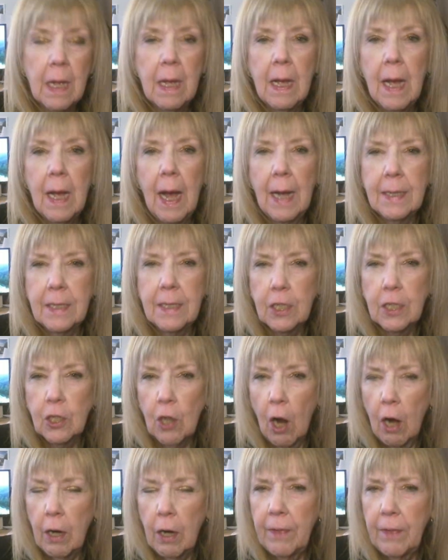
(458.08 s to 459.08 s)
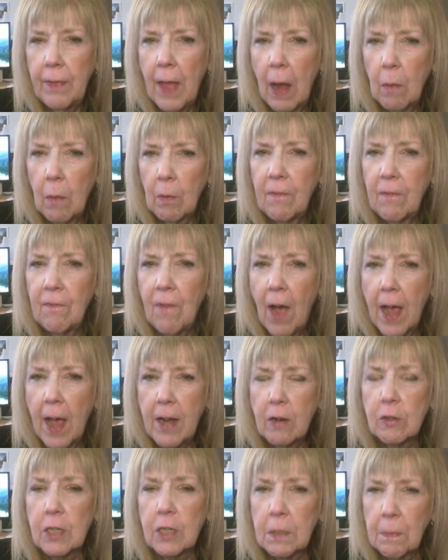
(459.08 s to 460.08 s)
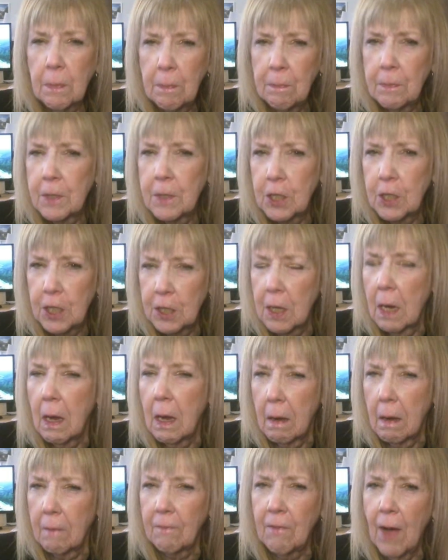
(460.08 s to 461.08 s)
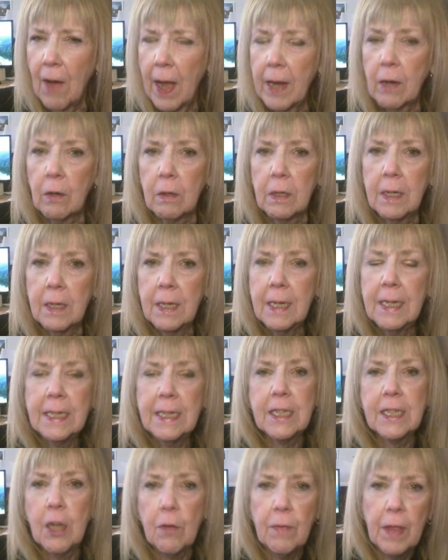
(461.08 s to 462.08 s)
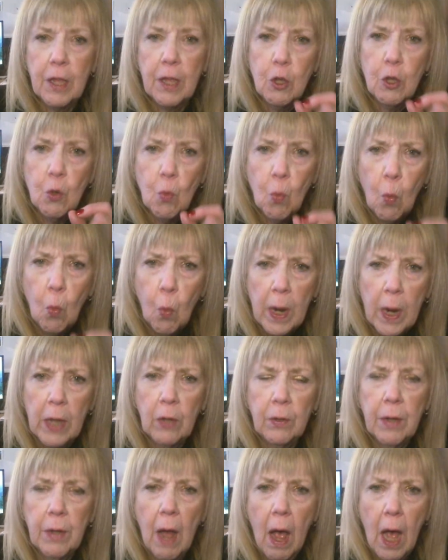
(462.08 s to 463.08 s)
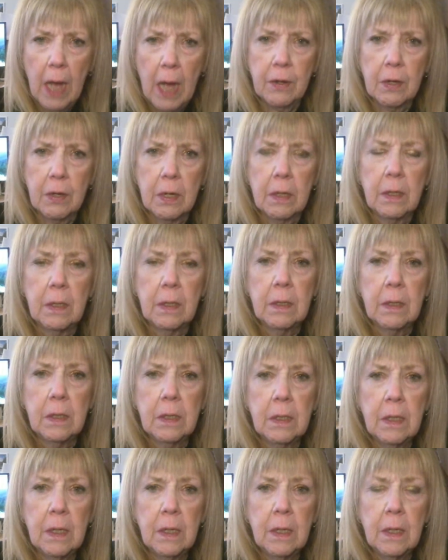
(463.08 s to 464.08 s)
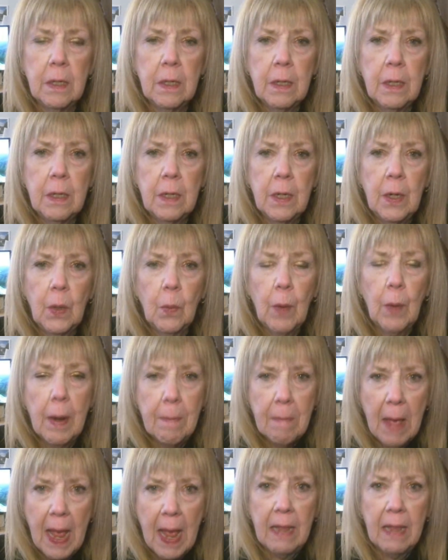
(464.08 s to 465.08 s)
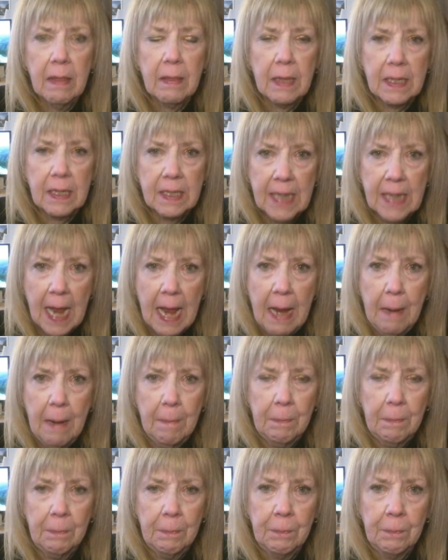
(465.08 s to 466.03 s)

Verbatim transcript: I started that refiner's uh, fire so that you will not remain the same.